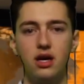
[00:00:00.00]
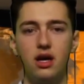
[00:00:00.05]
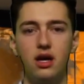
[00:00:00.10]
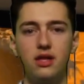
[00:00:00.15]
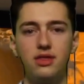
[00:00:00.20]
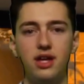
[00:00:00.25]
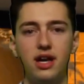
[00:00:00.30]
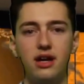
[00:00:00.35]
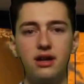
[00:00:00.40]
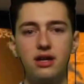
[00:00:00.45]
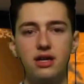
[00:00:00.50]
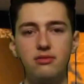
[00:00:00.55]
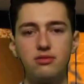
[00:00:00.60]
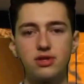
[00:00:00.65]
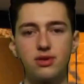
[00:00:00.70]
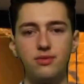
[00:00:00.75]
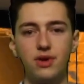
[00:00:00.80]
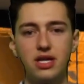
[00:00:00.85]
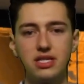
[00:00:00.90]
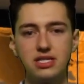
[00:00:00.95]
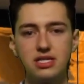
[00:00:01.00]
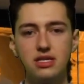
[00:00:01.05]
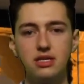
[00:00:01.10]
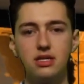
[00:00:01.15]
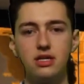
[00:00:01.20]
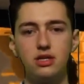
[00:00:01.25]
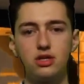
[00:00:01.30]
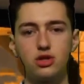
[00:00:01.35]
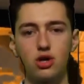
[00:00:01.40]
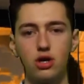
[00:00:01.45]
There, he was arrested
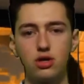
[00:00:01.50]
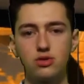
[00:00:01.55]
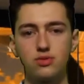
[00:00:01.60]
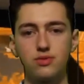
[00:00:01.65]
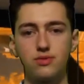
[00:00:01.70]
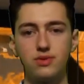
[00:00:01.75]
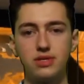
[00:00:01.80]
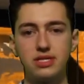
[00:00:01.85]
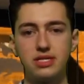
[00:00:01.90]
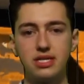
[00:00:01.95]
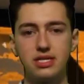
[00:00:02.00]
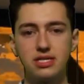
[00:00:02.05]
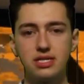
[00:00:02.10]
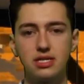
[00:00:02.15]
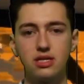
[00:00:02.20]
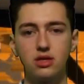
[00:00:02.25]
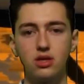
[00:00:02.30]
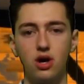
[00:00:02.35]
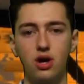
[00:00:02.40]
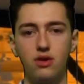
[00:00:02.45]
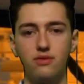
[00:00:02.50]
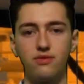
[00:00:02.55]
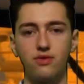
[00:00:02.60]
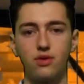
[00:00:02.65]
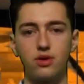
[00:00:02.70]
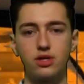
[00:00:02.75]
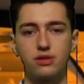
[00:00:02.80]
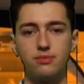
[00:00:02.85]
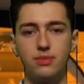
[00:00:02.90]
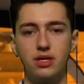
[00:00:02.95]
and charged with resisting law
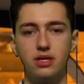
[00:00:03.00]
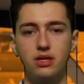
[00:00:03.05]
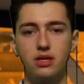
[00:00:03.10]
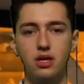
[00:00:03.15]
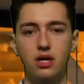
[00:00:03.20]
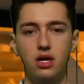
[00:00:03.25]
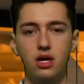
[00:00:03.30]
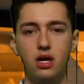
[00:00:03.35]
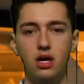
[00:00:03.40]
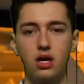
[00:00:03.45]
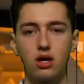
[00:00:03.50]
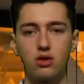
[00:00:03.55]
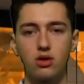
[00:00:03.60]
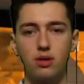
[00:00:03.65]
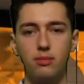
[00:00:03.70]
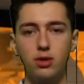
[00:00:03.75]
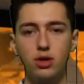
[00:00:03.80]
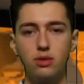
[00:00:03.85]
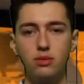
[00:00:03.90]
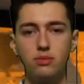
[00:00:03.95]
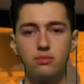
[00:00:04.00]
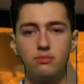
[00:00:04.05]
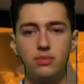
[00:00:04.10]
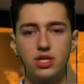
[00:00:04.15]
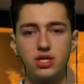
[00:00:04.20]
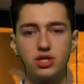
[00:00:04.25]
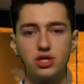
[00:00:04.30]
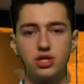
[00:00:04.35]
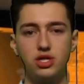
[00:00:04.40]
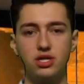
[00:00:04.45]
enforcement, criminal
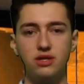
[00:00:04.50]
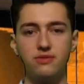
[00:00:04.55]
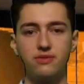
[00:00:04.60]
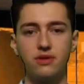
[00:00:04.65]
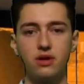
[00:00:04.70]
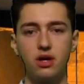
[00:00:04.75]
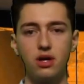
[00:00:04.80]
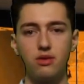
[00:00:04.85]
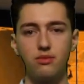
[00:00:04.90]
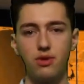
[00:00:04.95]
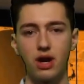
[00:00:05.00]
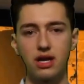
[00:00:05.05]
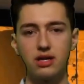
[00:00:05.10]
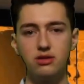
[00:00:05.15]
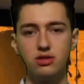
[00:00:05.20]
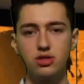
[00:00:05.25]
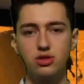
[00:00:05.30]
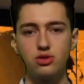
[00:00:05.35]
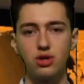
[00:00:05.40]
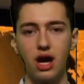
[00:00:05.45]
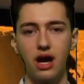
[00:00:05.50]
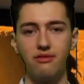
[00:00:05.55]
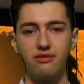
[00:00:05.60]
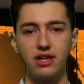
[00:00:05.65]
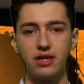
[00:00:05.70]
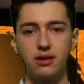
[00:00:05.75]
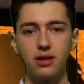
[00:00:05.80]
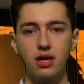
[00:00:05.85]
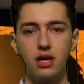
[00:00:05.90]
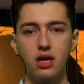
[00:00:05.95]
mischief, reckless
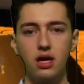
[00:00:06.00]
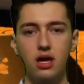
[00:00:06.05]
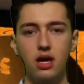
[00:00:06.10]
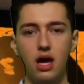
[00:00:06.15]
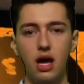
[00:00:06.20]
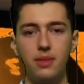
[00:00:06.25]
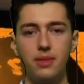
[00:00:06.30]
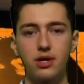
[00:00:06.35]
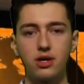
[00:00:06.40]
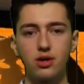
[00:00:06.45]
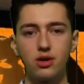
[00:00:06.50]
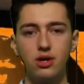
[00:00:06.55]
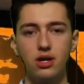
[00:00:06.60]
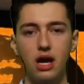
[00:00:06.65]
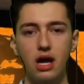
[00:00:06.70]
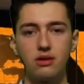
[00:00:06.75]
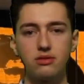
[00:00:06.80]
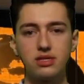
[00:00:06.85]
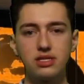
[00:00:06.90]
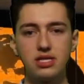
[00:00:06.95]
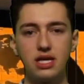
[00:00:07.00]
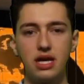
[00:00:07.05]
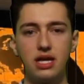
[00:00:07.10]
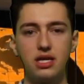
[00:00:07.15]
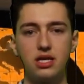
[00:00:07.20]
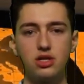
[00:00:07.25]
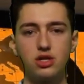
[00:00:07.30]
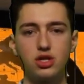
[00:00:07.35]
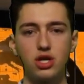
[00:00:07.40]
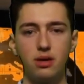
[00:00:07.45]
driving, and the current
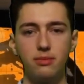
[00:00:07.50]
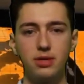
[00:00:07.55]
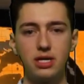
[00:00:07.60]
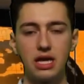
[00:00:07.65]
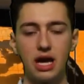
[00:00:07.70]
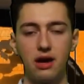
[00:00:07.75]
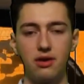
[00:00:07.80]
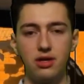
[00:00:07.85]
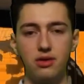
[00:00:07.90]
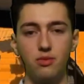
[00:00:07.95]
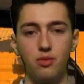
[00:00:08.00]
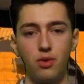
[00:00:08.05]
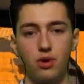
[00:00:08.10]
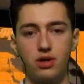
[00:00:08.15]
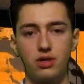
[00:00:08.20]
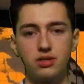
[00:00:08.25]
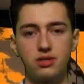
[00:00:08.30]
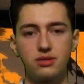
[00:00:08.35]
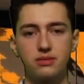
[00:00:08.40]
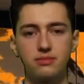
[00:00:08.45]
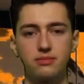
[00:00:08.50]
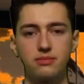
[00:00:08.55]
outstanding Shelby County warrant.